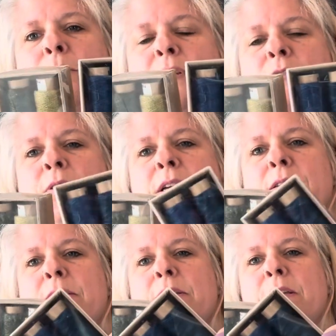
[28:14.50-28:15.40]
3
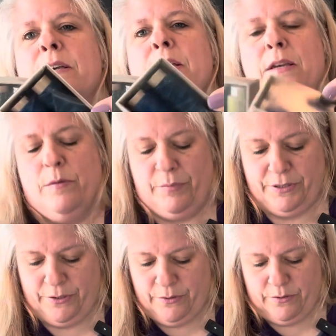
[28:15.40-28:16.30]
strands.
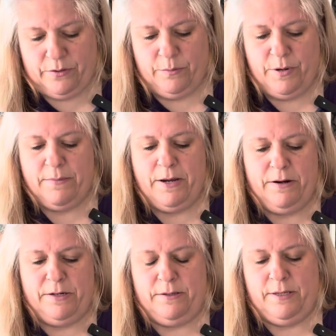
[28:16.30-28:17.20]
Blues, probably
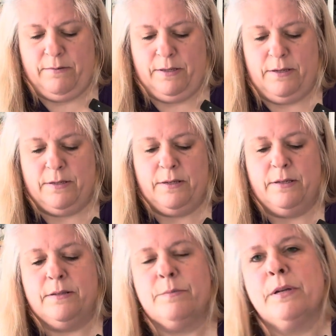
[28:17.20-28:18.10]
hard to see with these
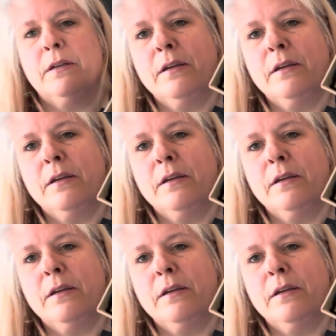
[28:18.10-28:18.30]
lids, but